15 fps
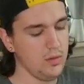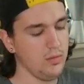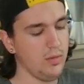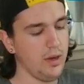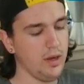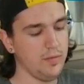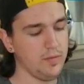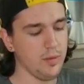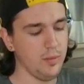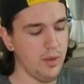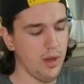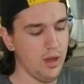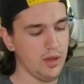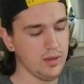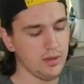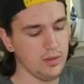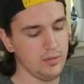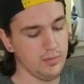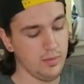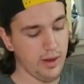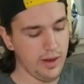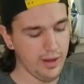Right
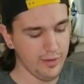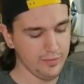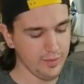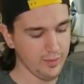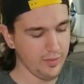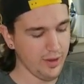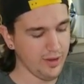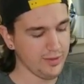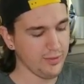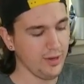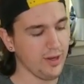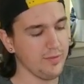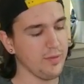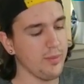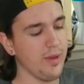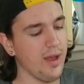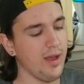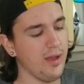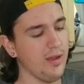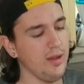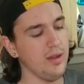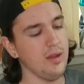off the bat,
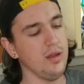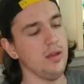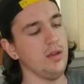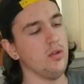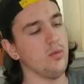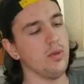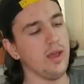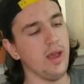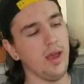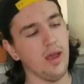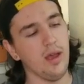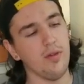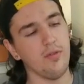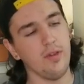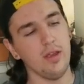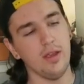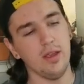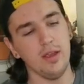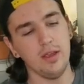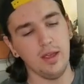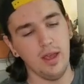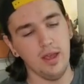we have Big
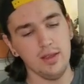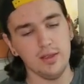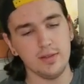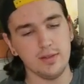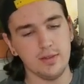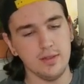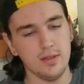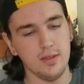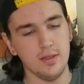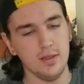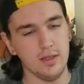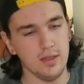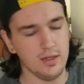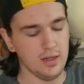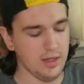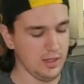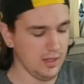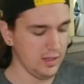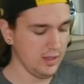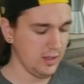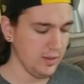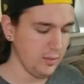X in a
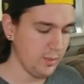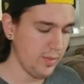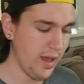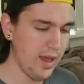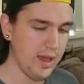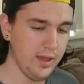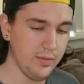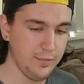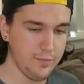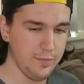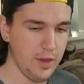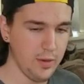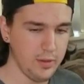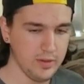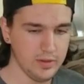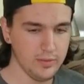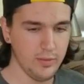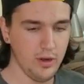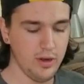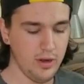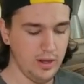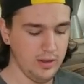bag. Very smart.
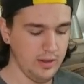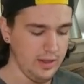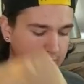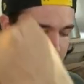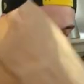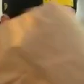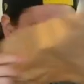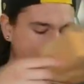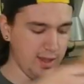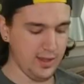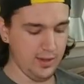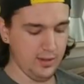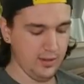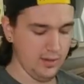I like that packing.